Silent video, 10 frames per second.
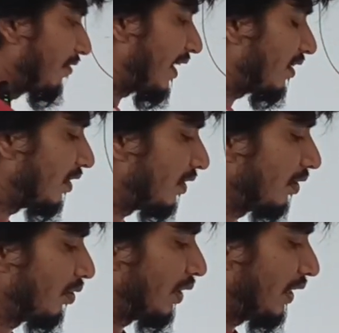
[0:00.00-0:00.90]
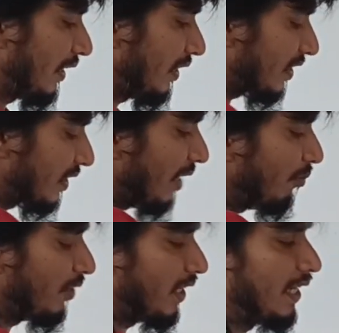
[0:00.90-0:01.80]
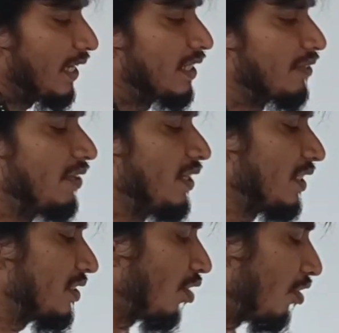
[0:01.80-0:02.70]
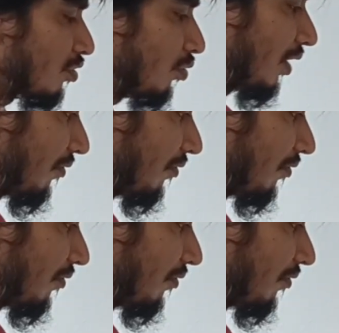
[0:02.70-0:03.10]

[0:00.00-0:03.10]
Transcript: vector, in the same way electric field is also